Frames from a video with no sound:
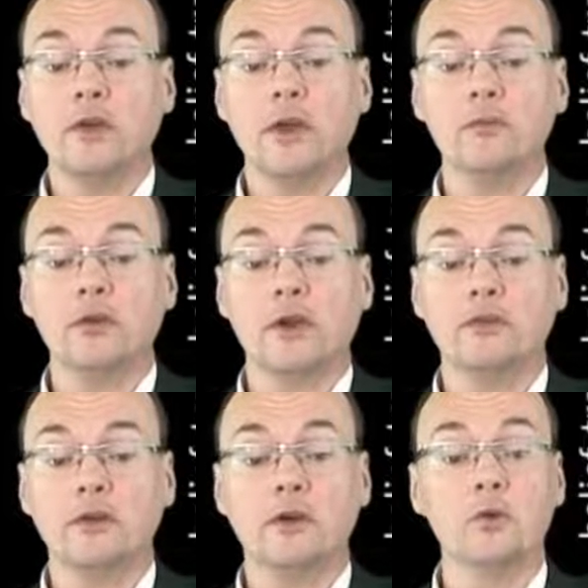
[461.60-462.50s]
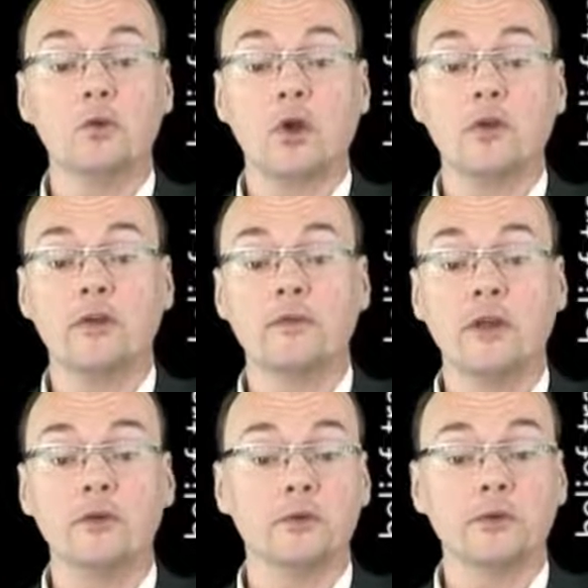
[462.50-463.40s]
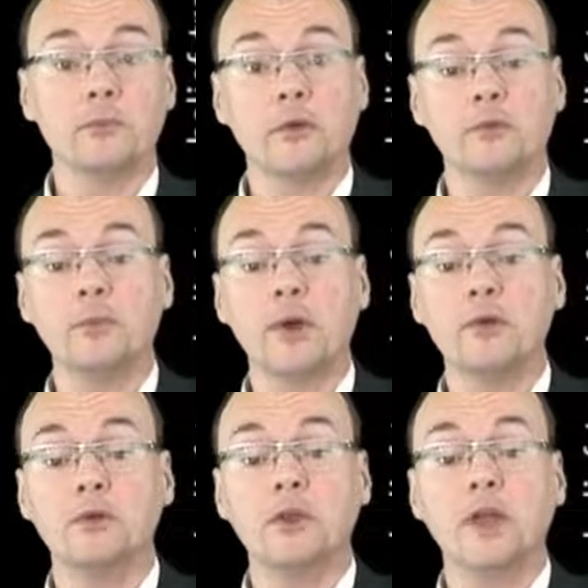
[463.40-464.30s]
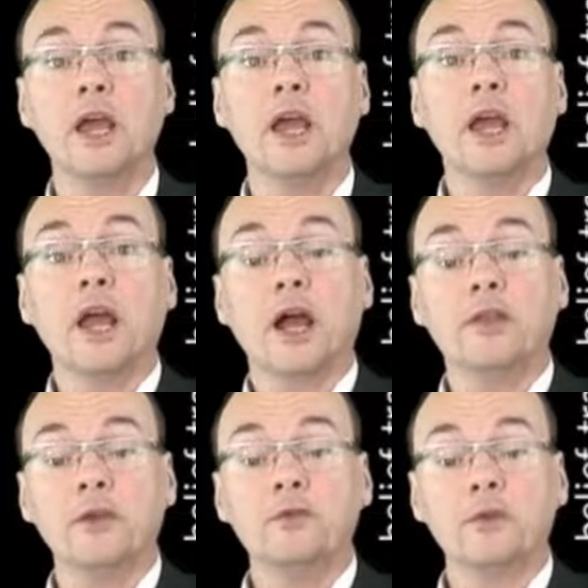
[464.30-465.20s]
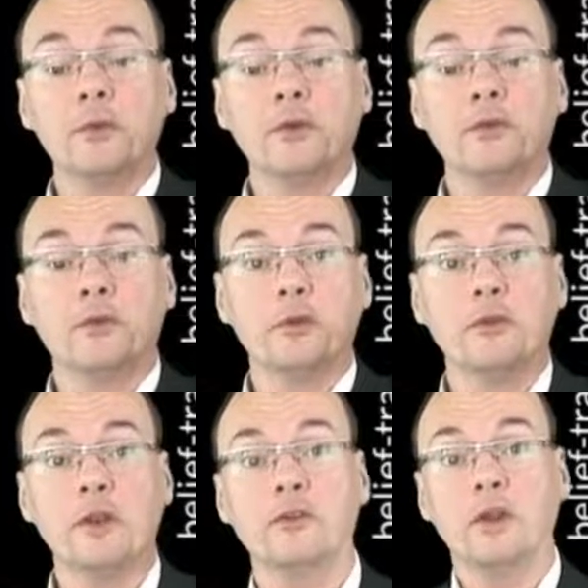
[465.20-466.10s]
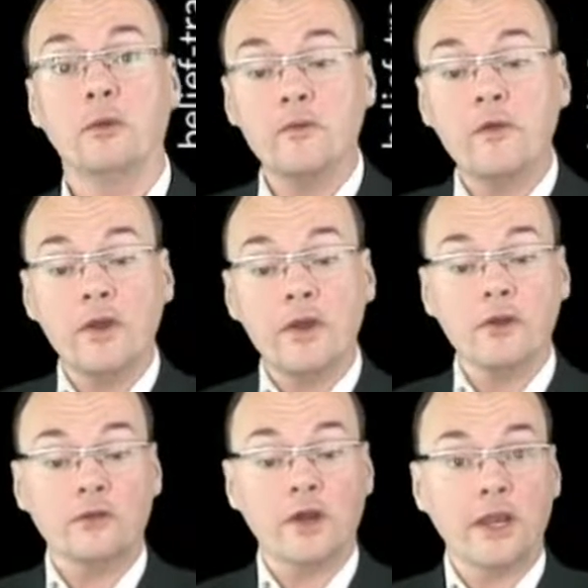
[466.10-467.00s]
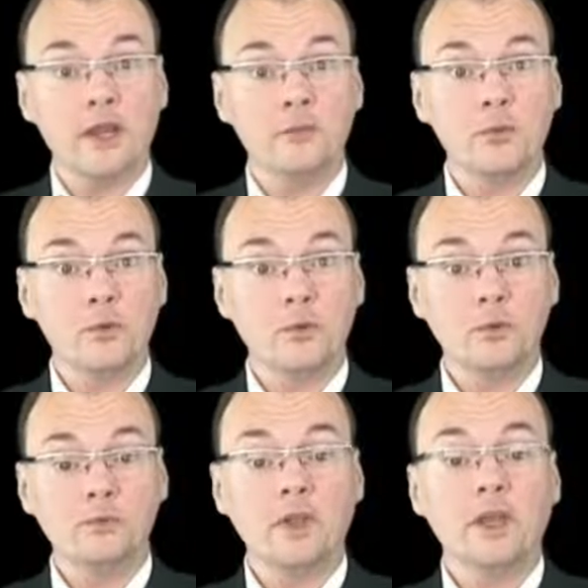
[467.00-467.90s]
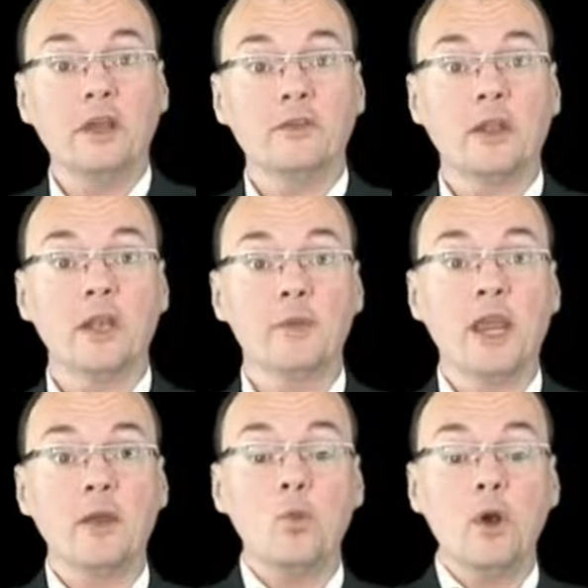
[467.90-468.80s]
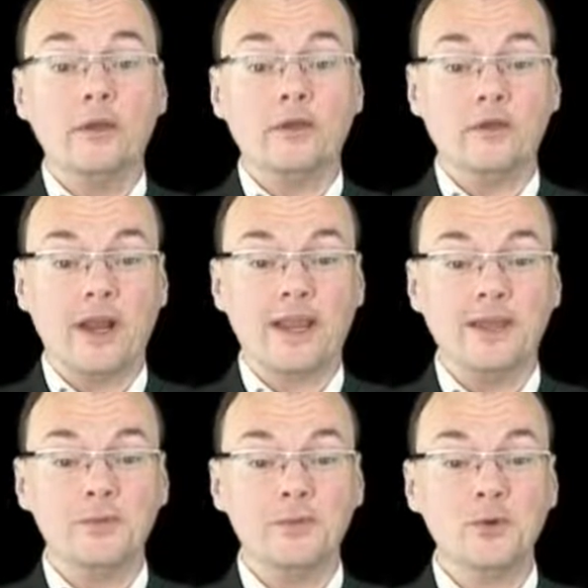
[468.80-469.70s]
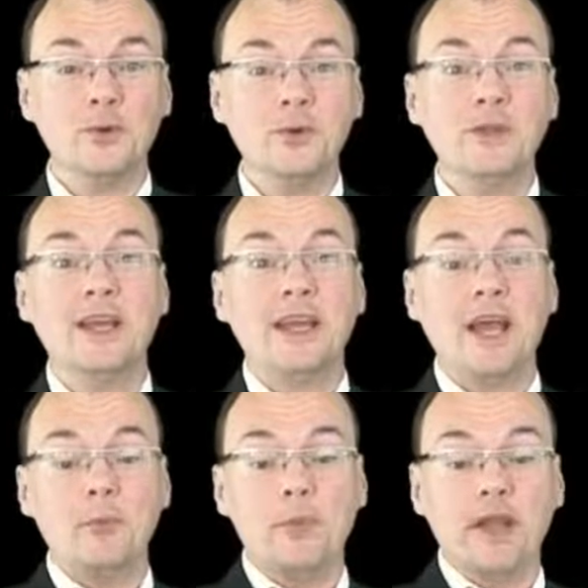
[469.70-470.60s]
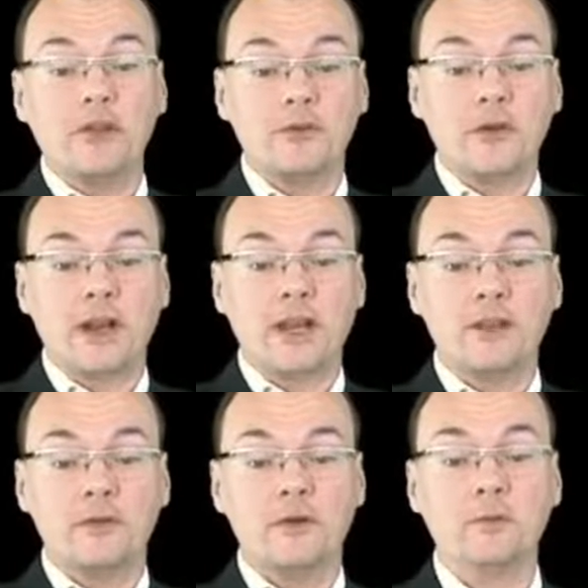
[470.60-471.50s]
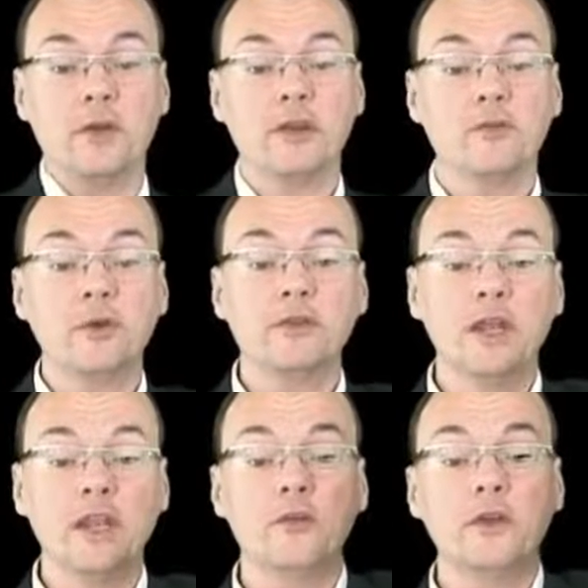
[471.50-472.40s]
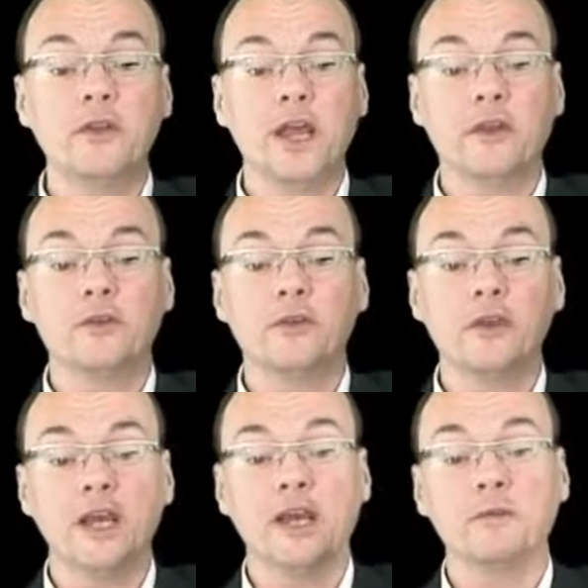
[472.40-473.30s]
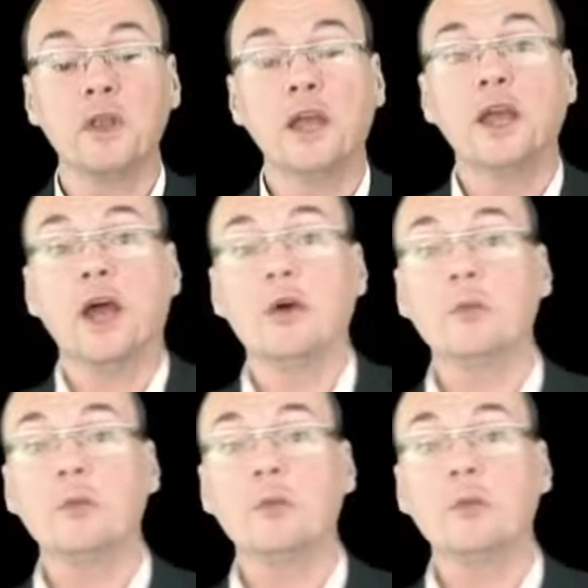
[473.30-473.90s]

time pressure or cognitive load, or sometimes both, and those responses which initially were very good at tracking the ball suddenly became worse at tracking the ball and better at tracking the false belief. We'd see an increase in accuracy there. And